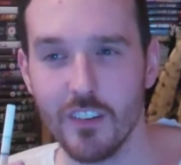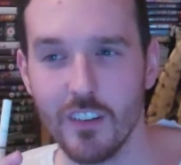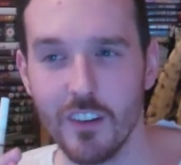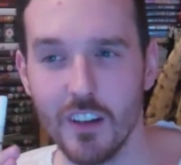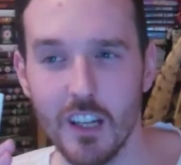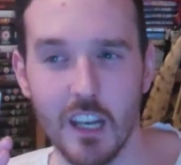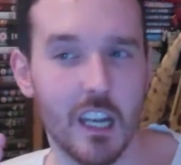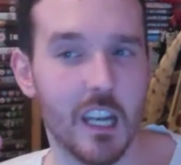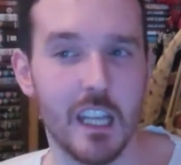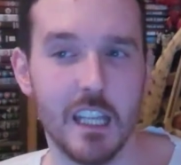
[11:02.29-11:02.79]

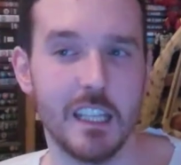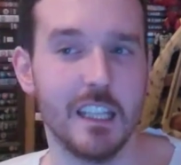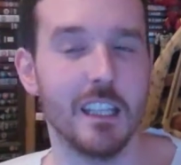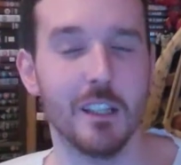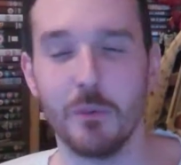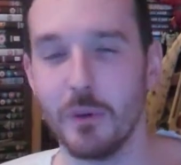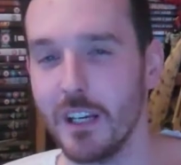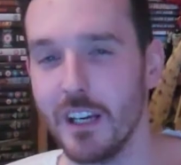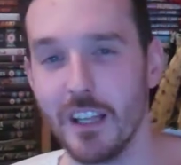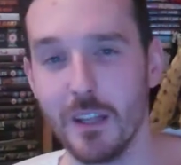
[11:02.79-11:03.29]
are leading
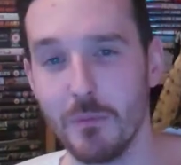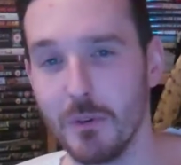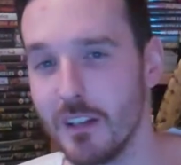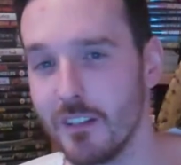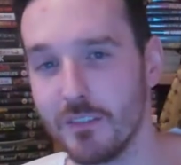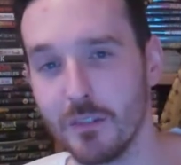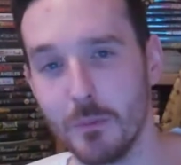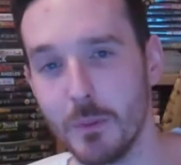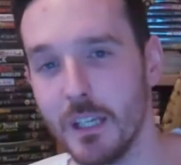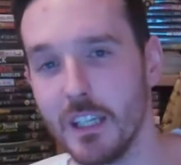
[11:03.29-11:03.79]
the way at the minute
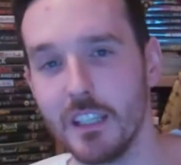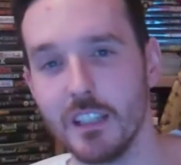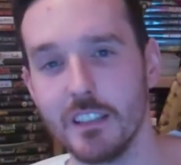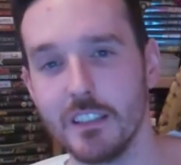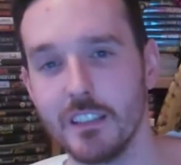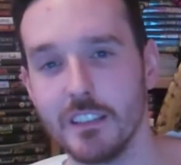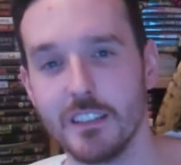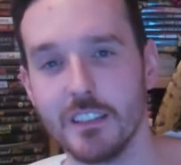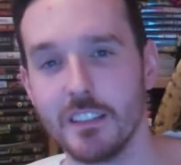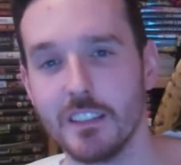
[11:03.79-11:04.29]
for me,
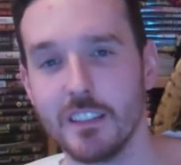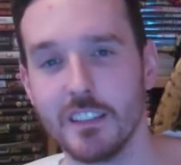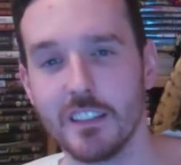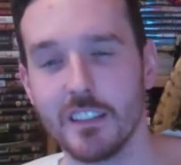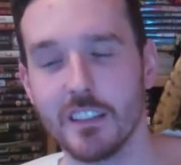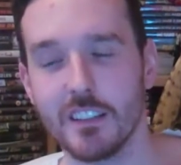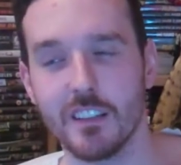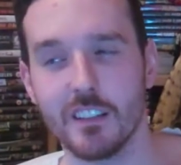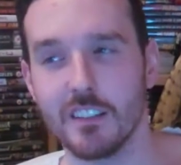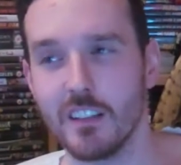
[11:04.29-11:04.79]

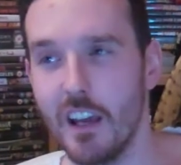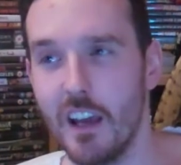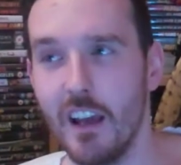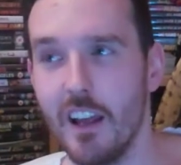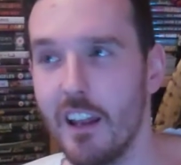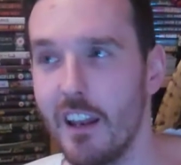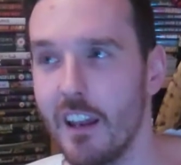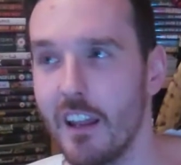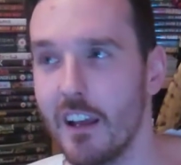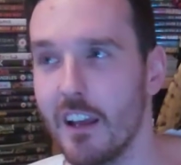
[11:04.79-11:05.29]
because uh,
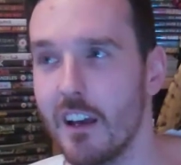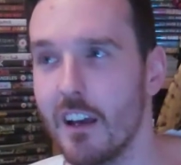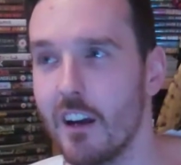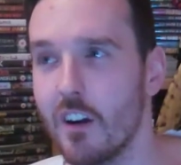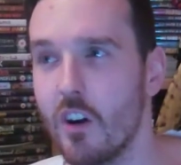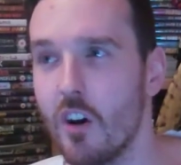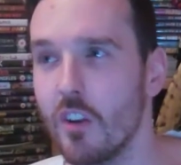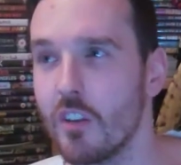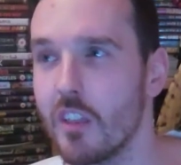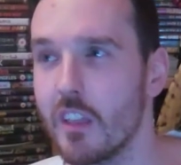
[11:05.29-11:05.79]
like, I
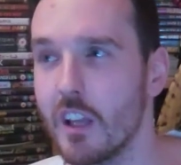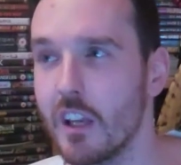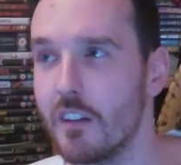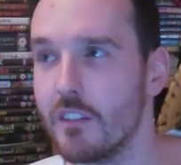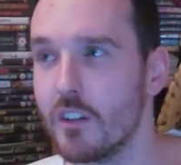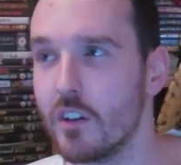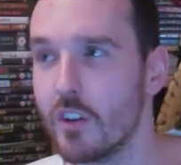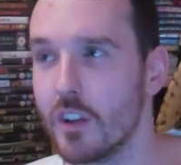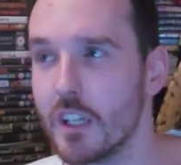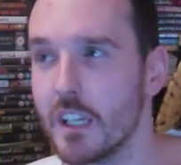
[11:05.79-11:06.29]
can't think of
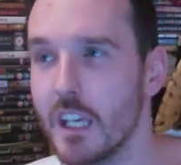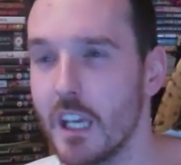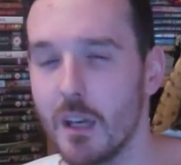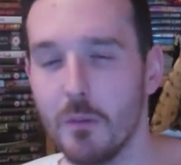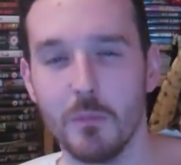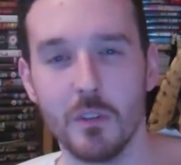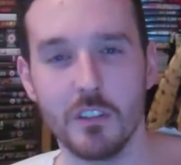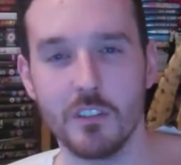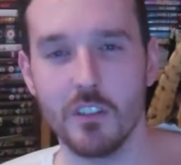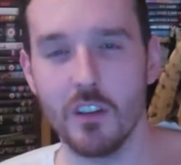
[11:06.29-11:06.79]
another
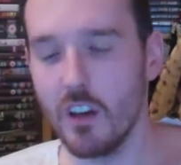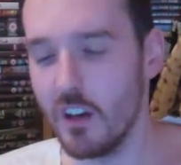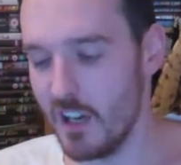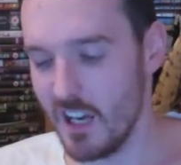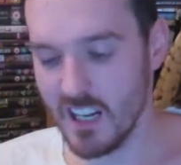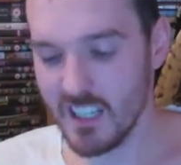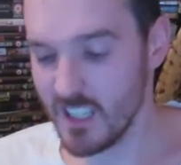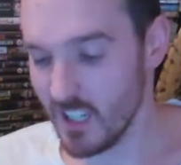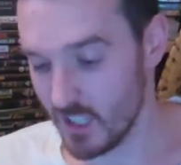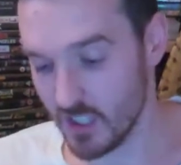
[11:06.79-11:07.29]
game this year.
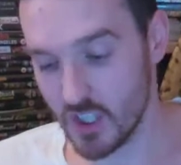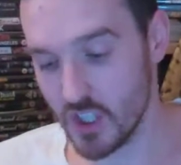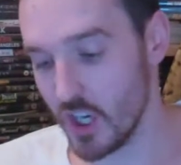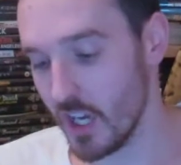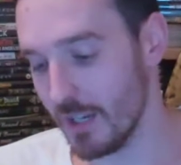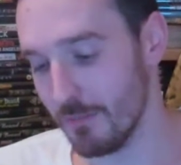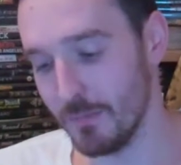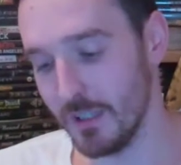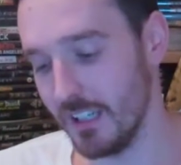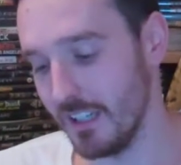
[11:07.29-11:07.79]
Actually, I'll
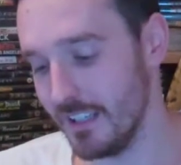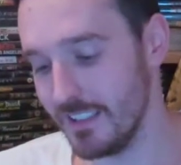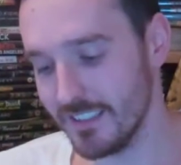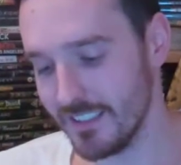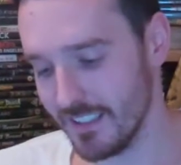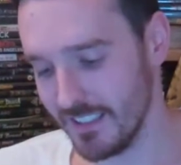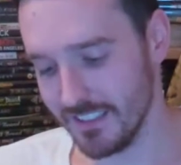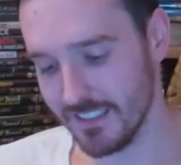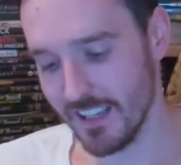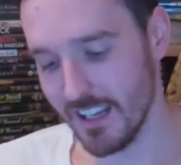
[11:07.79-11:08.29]
check my list,
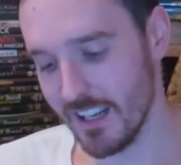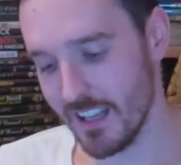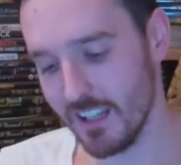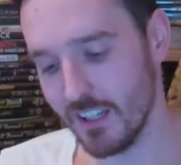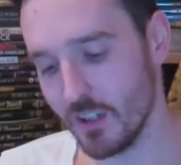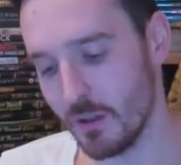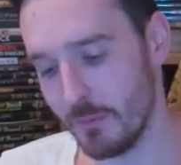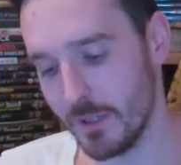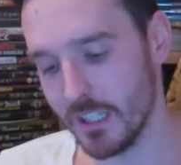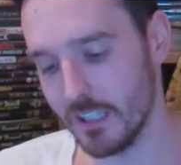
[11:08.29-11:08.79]
is there anything
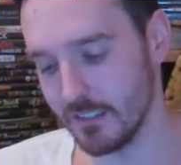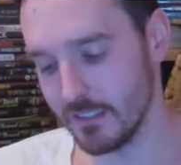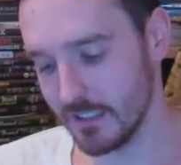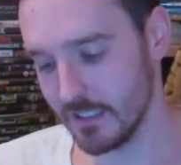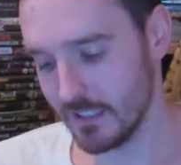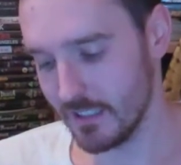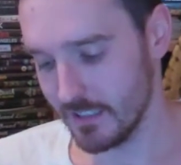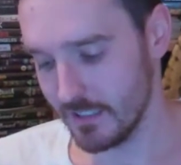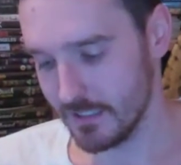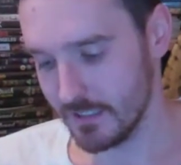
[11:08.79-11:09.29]
coming out?
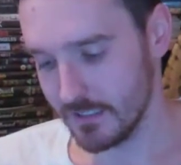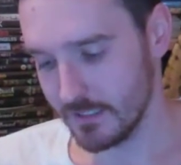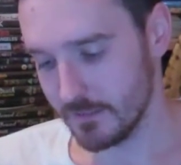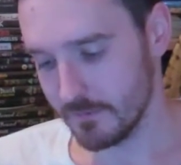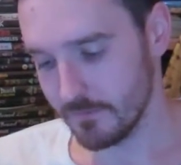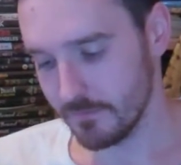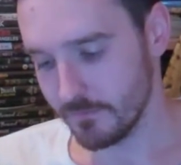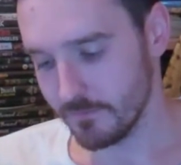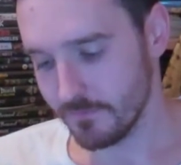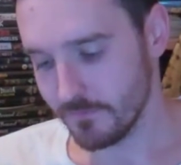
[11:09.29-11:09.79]

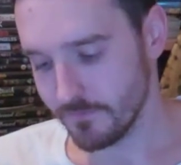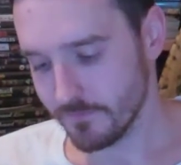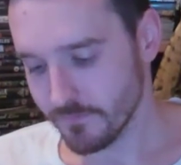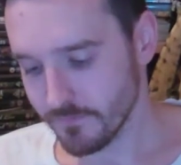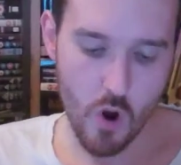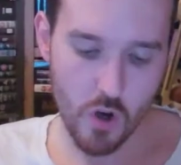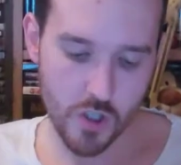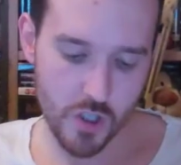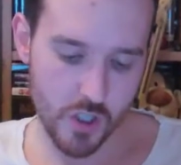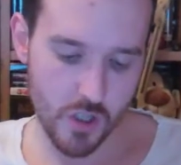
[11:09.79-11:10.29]

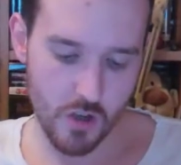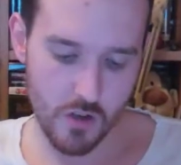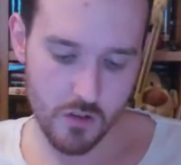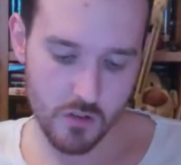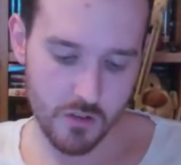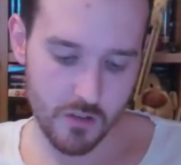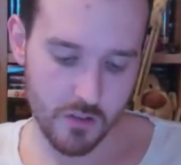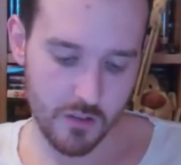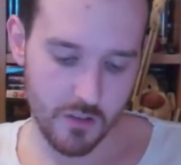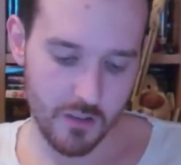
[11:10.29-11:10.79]
Watch
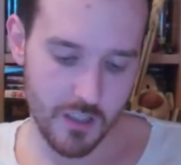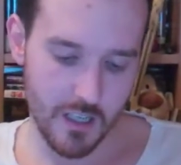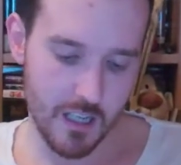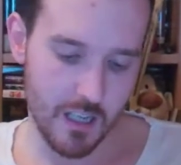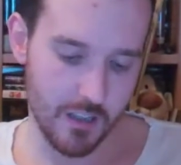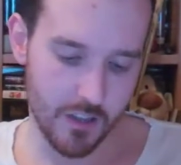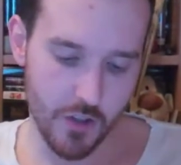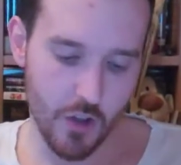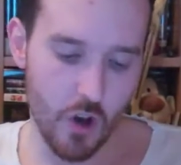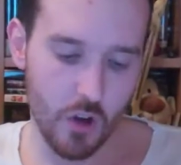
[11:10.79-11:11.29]
Dogs,
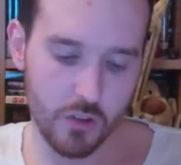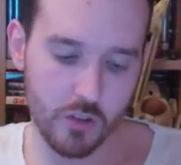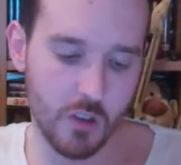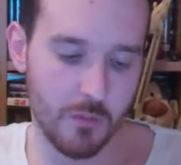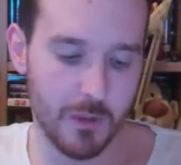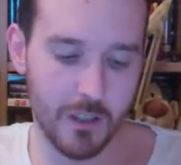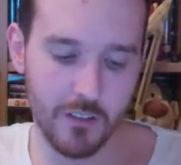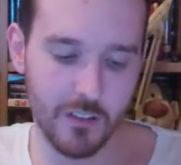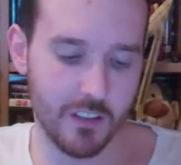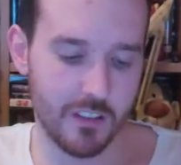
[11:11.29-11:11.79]
that'll not
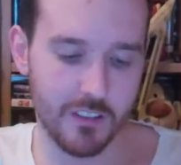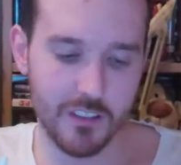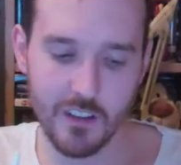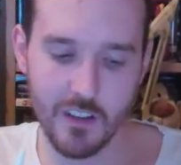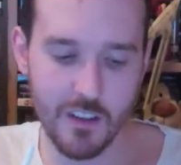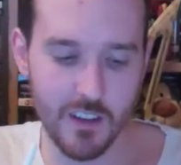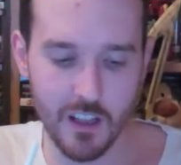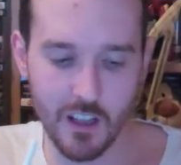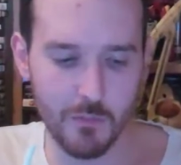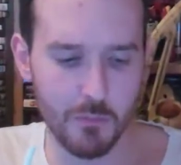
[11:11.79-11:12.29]
come out this
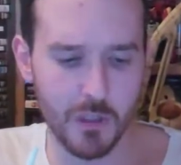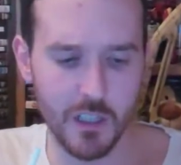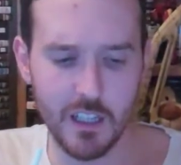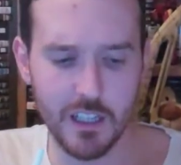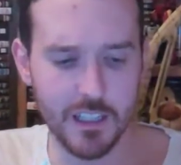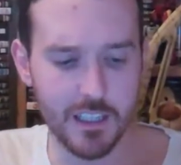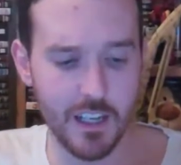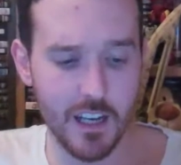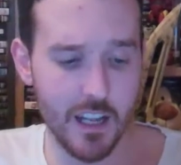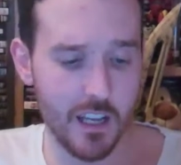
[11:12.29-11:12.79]
year, that'll be
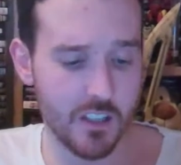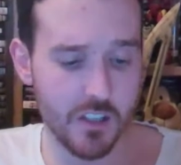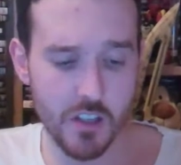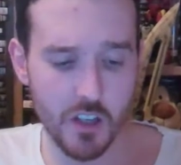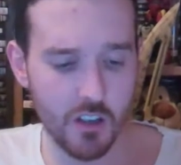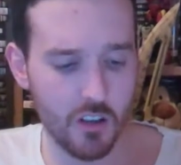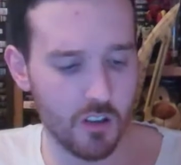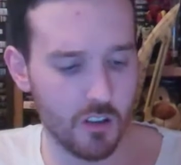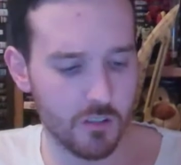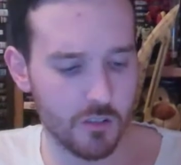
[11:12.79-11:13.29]
like next
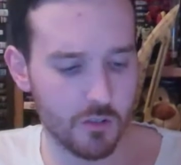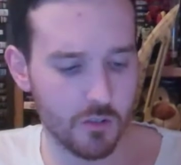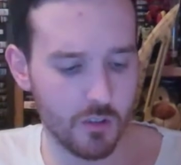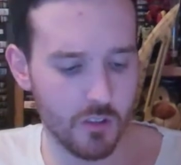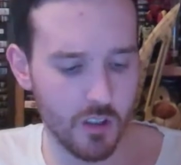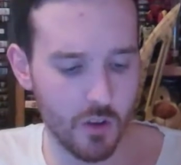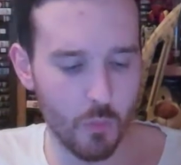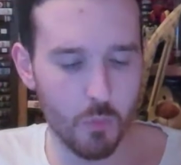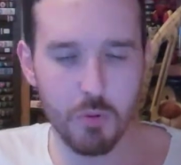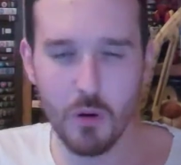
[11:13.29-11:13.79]
gen
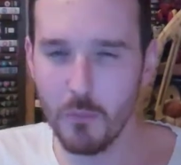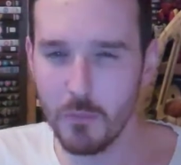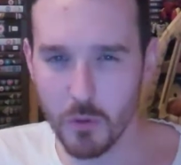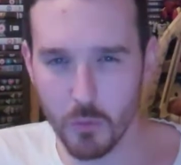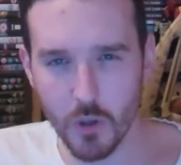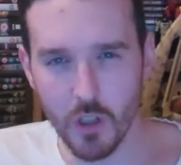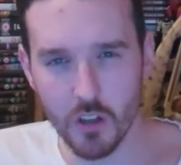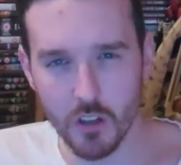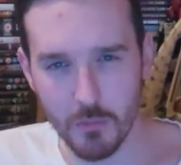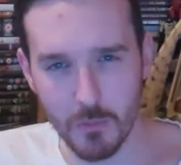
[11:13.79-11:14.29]
console. It probably
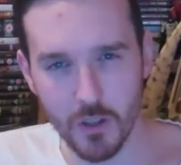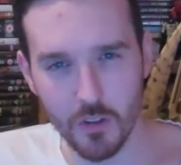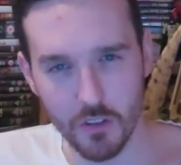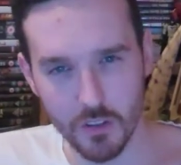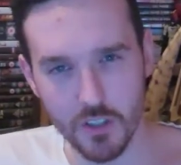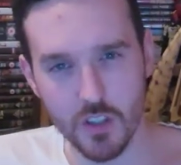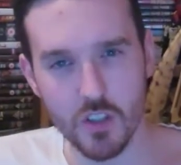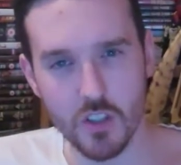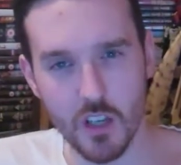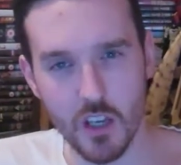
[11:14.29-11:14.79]
will come out on
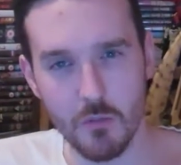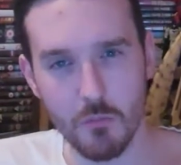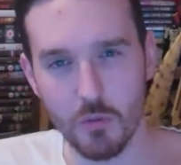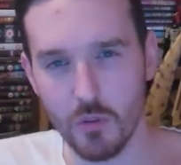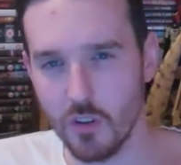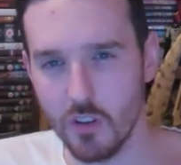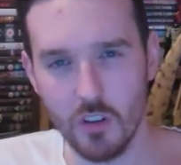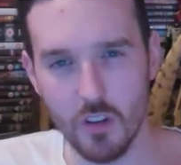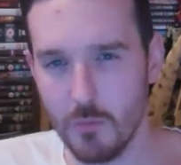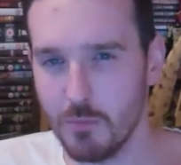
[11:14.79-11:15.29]
this gen, but
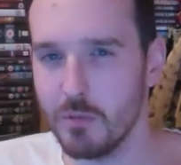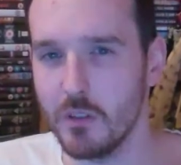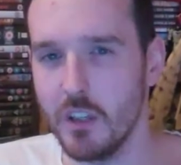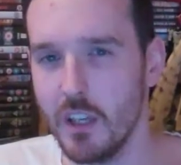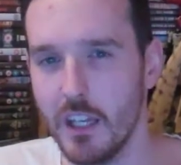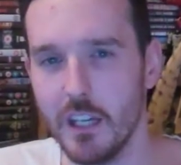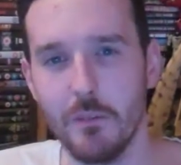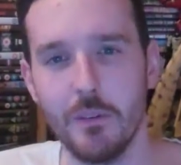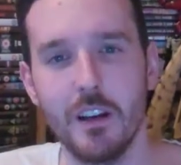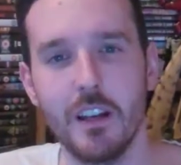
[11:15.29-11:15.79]
it'll not be
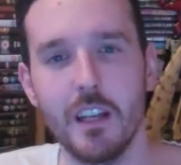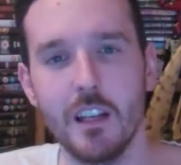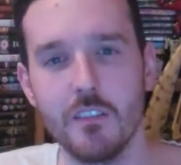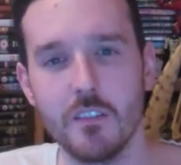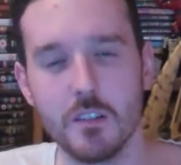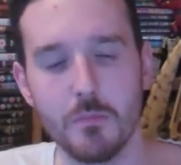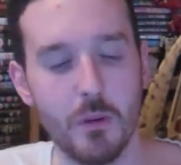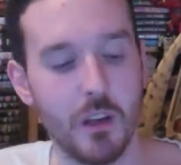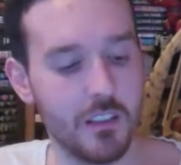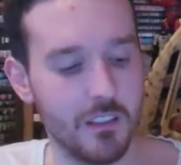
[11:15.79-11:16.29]
anywhere near
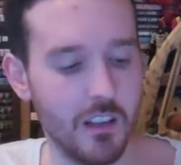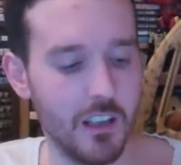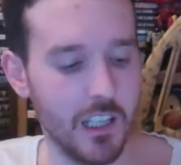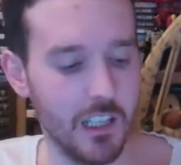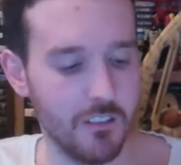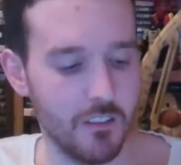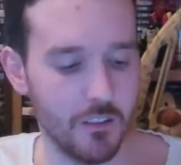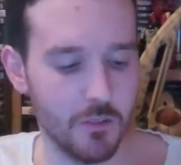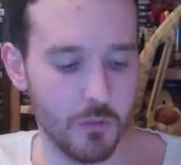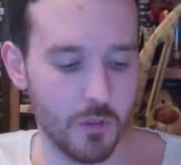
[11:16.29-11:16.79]
as
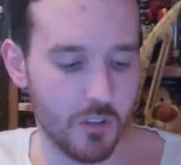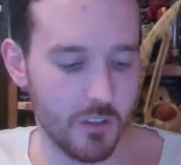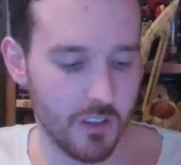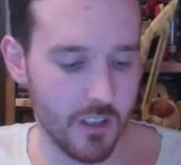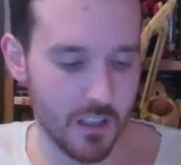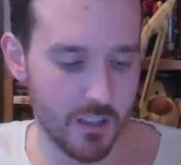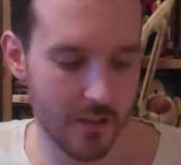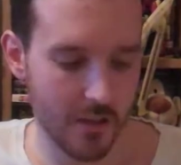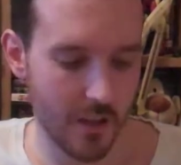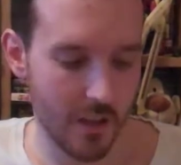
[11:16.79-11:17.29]
spectacular as it will on the
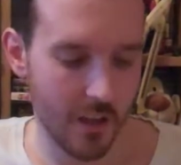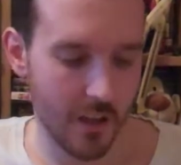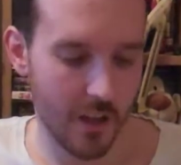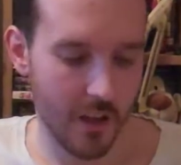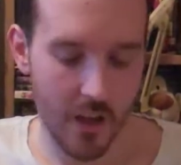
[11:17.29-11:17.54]
next gen.